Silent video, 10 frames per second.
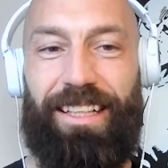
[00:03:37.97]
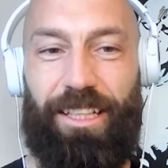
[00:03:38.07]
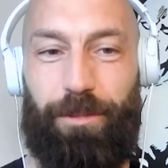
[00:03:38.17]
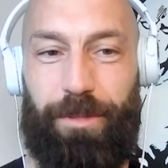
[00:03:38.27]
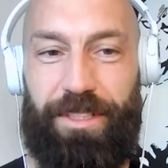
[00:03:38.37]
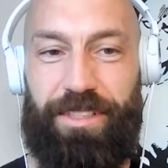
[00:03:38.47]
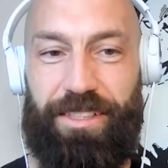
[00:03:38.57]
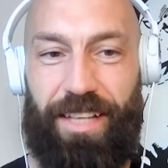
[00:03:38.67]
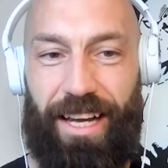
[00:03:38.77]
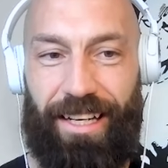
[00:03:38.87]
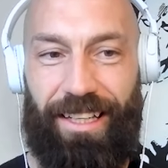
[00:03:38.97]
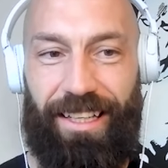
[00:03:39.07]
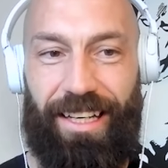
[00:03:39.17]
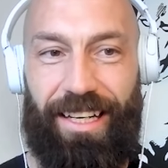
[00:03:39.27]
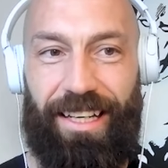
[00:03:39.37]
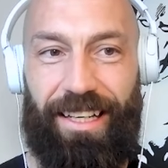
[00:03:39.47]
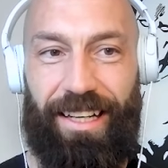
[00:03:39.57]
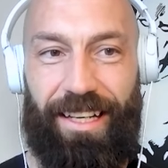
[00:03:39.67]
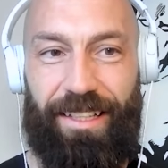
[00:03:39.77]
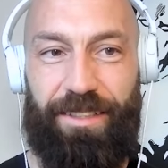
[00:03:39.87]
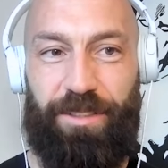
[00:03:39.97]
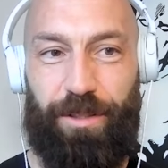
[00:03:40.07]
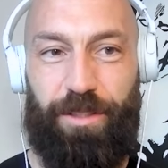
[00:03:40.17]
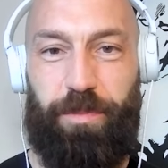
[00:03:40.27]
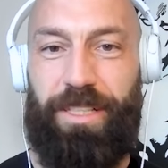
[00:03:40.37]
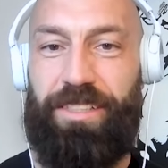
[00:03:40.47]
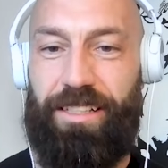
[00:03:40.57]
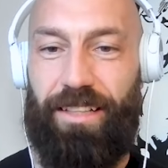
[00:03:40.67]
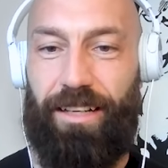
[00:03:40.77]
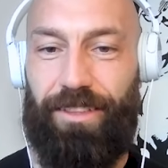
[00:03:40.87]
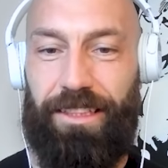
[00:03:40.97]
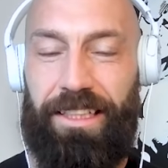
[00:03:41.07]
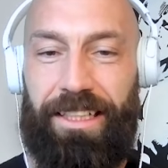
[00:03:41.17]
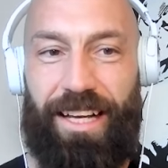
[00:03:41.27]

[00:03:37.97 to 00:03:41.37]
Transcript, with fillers: human society uh, at a sort of species level.